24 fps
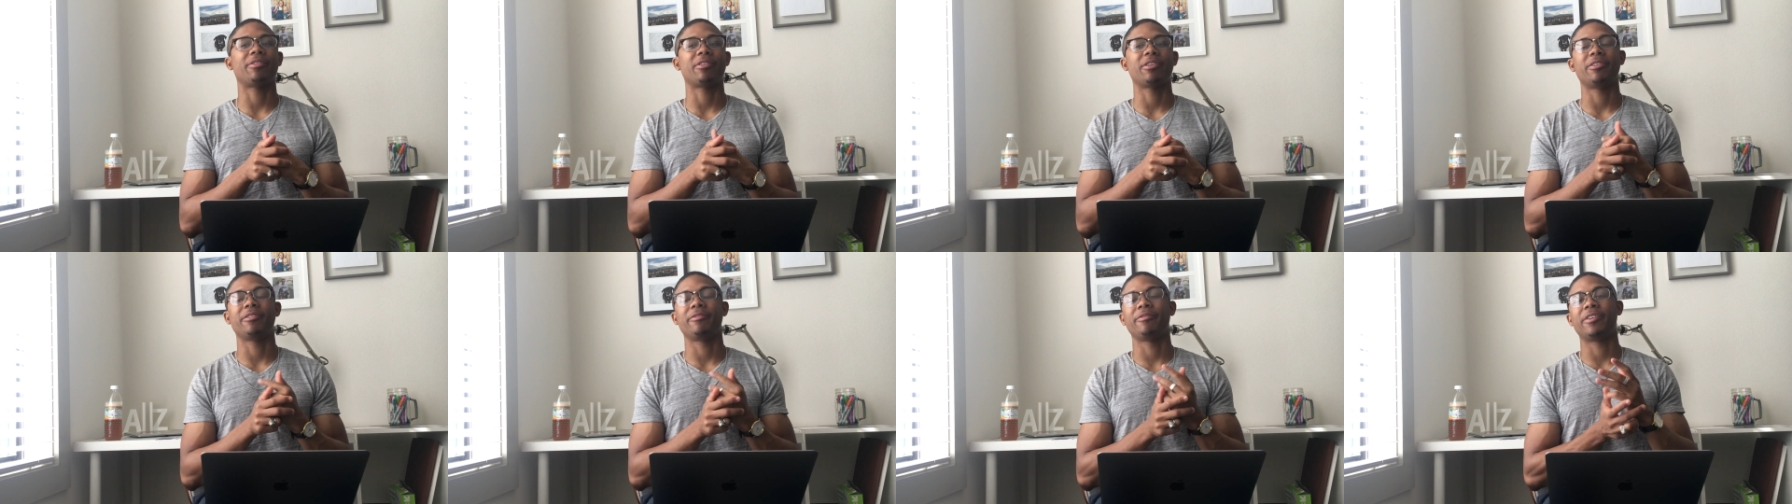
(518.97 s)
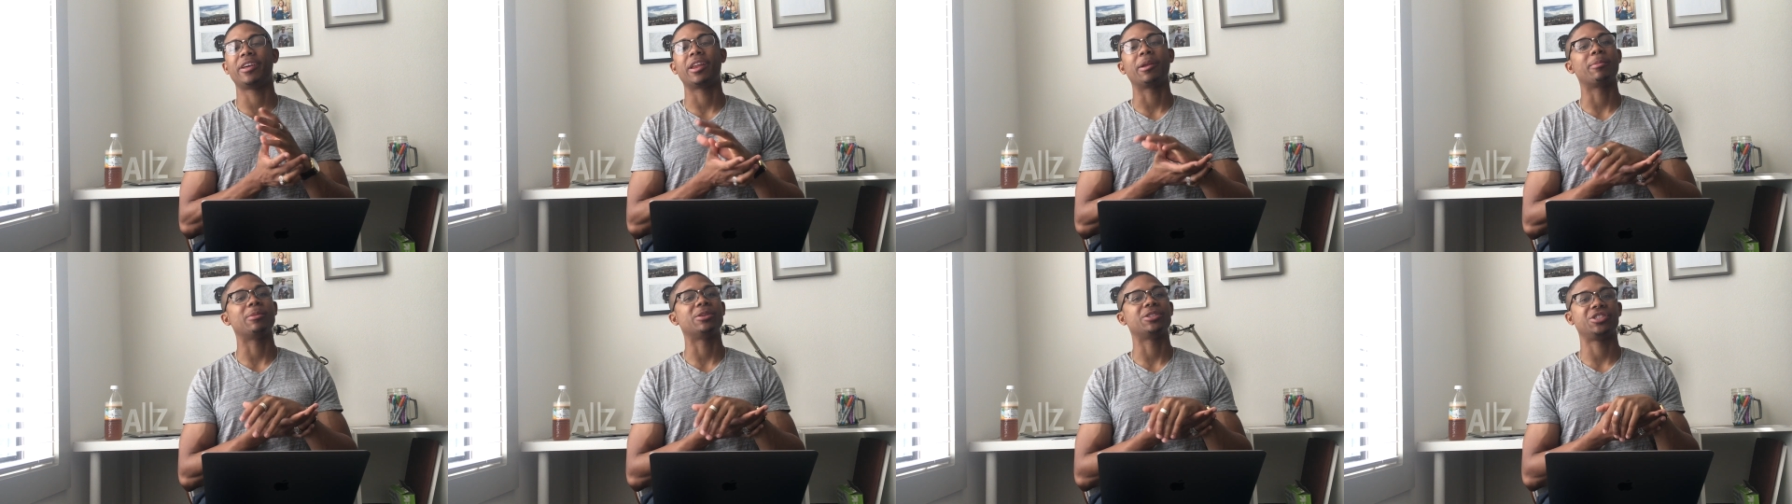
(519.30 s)
from the
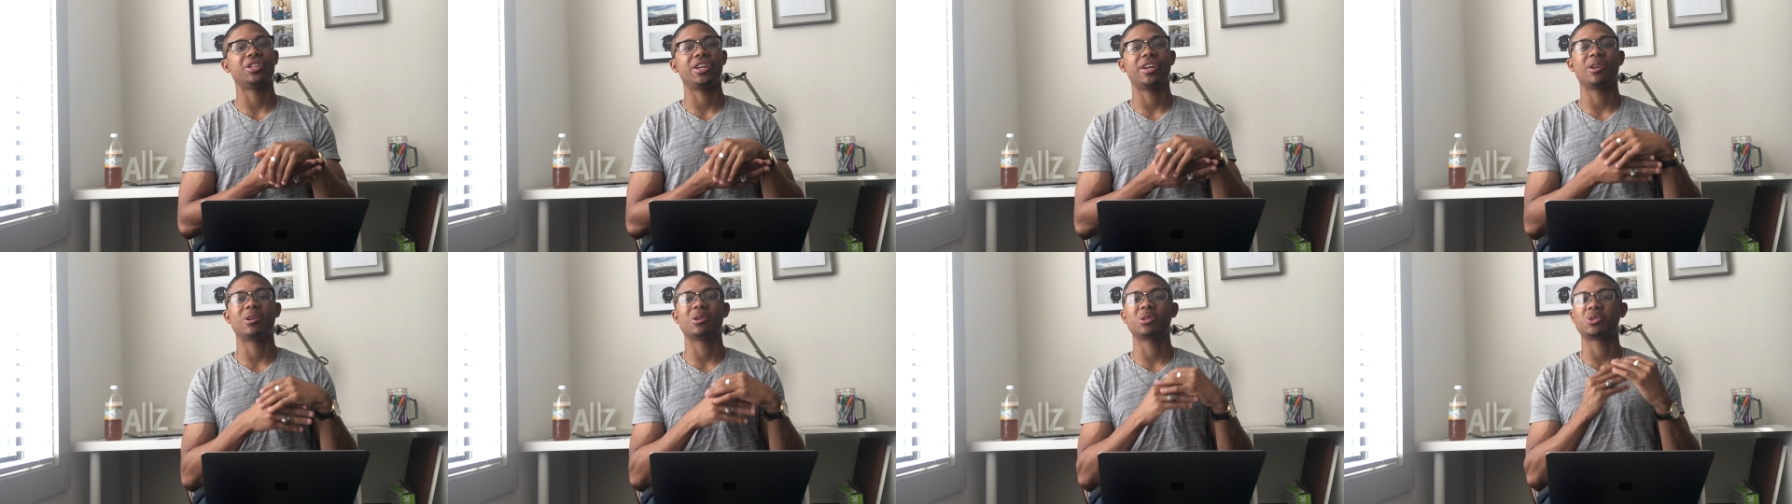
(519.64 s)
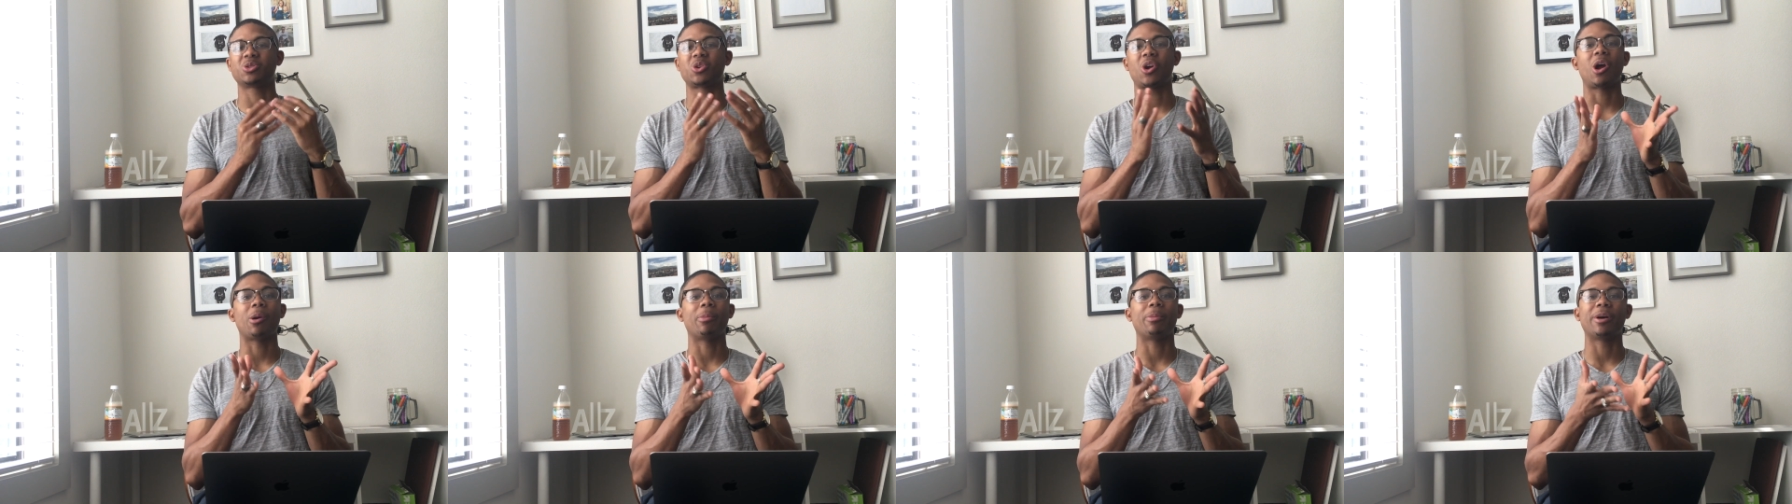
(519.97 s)
vending machine or
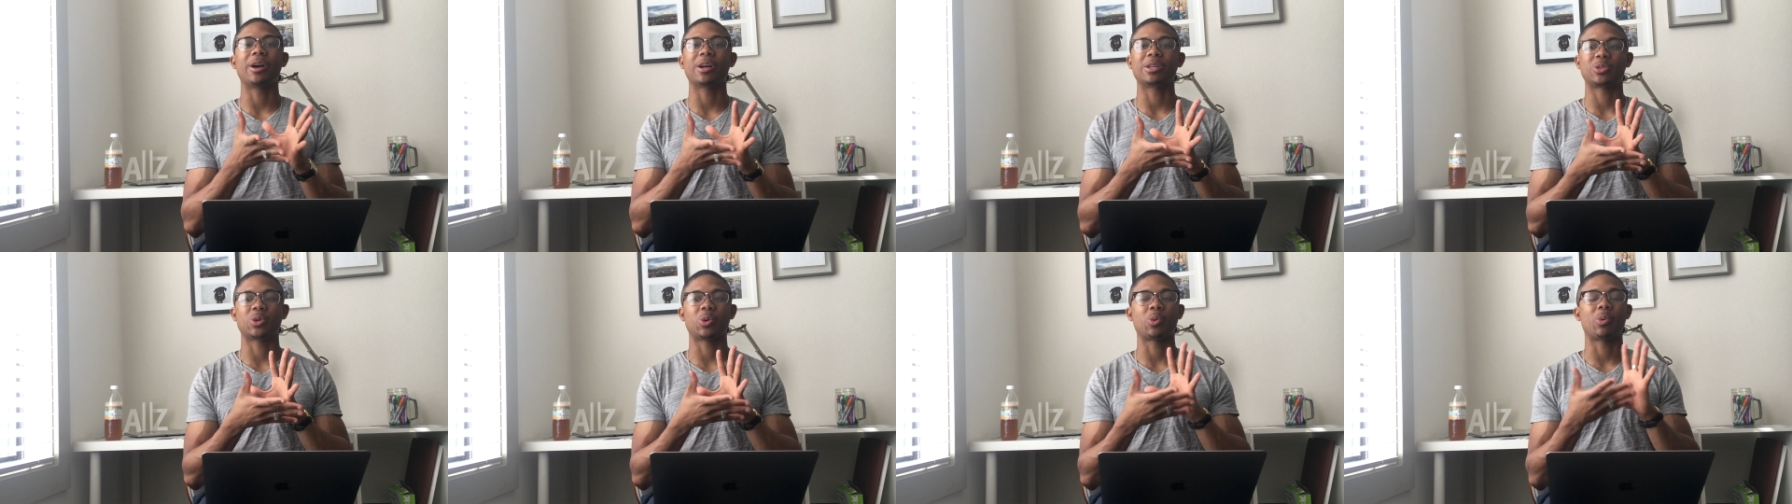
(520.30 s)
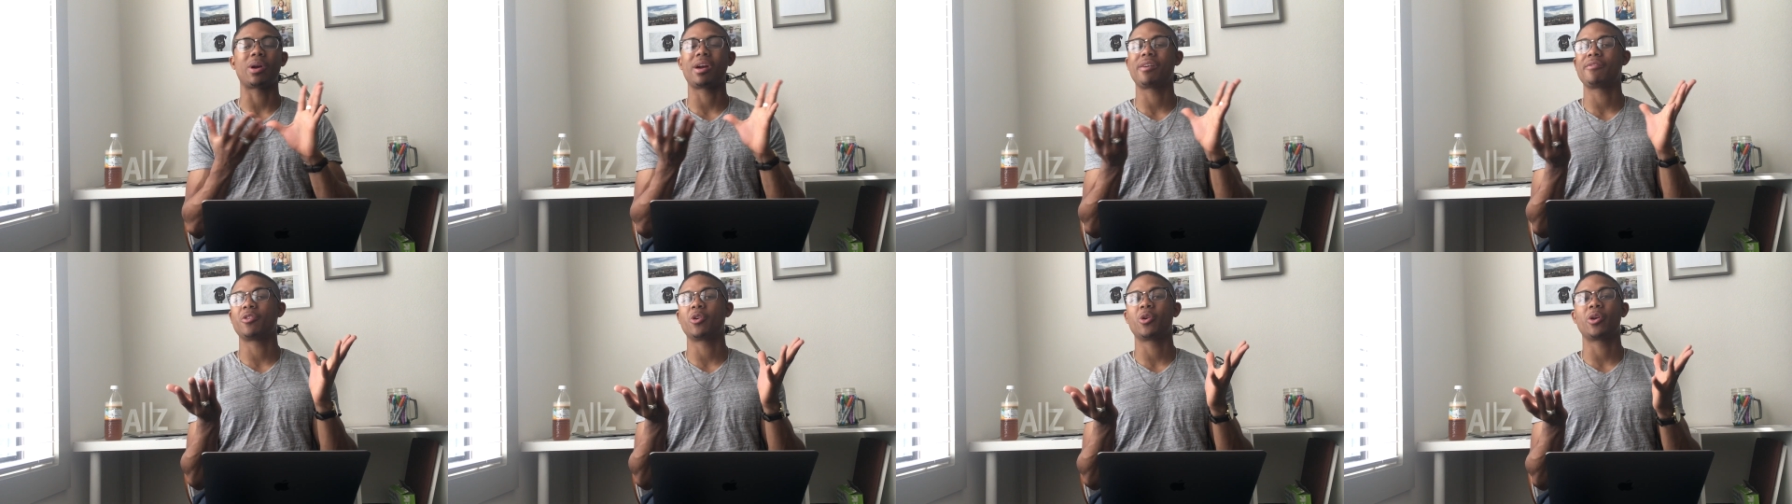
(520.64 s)
Starbucks or
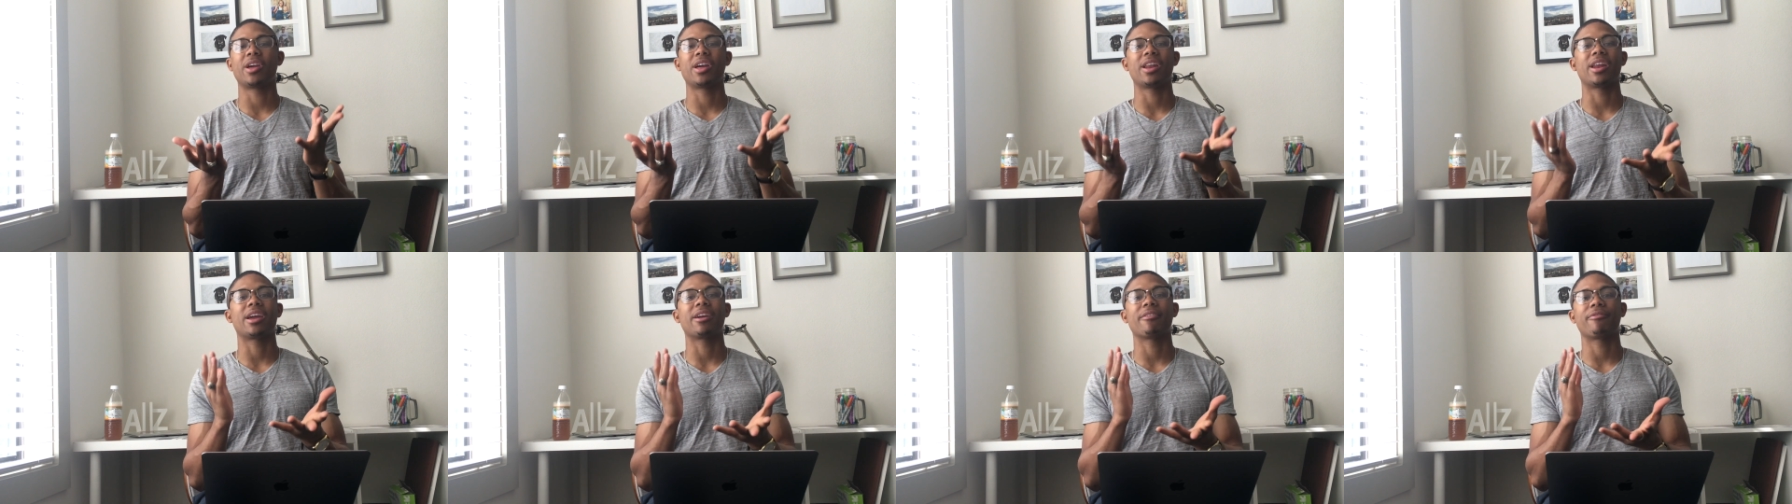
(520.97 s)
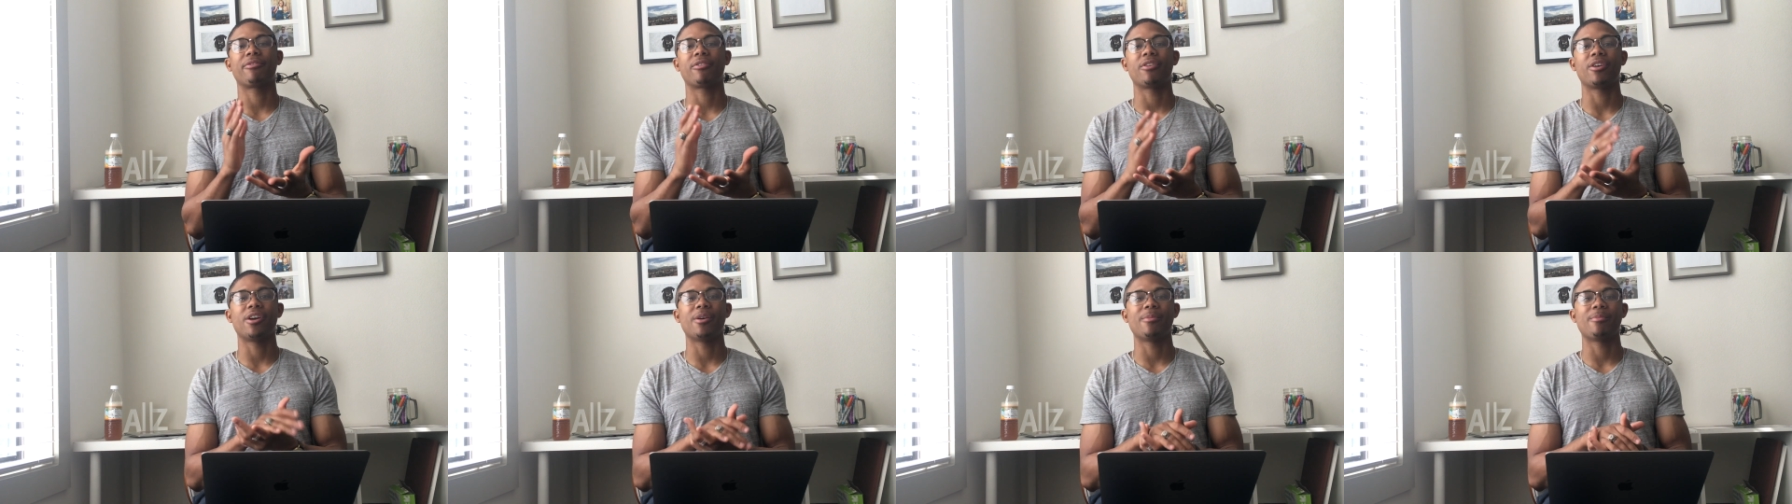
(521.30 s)
wherever you're getting it
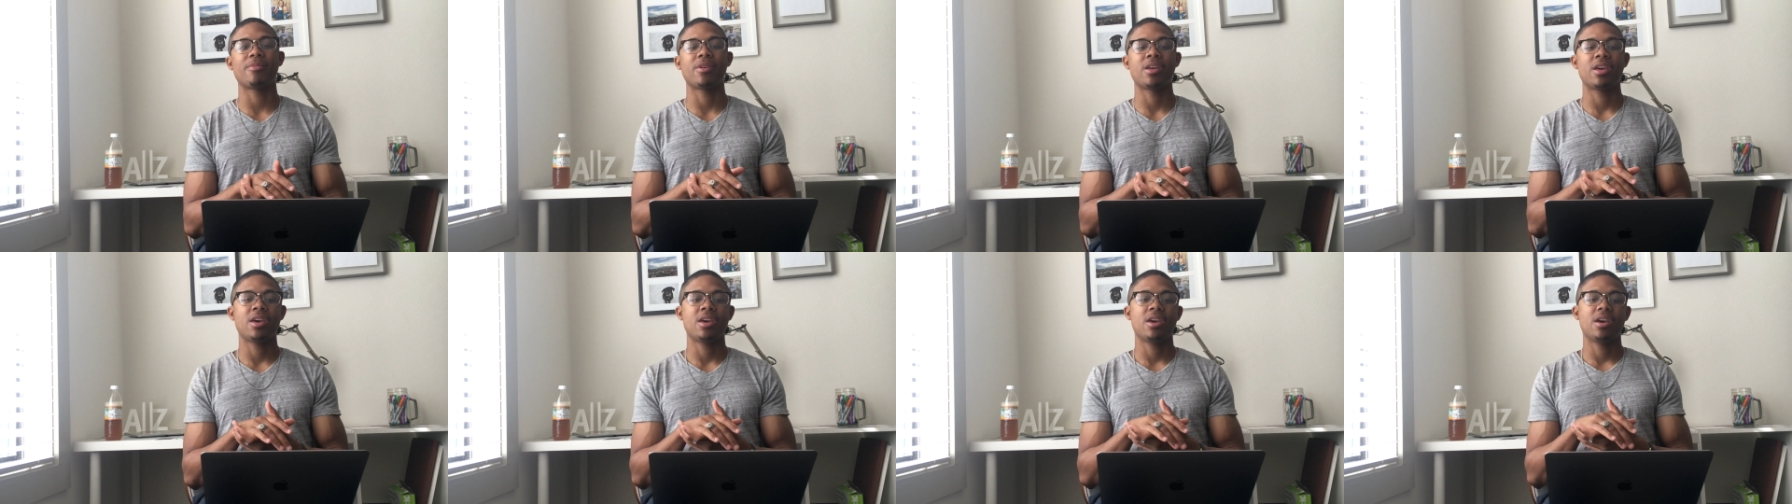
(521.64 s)
from.